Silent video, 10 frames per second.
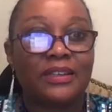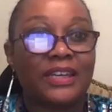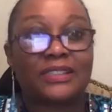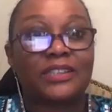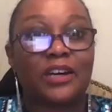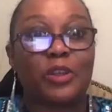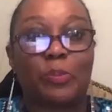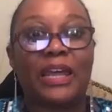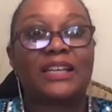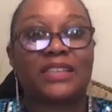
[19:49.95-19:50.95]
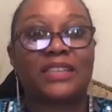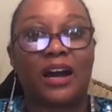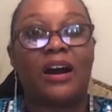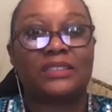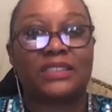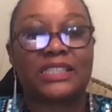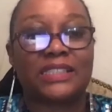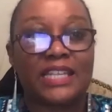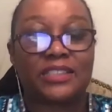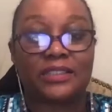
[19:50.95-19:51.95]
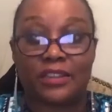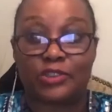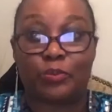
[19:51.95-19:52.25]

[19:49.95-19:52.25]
It's still the place that calls this nation and this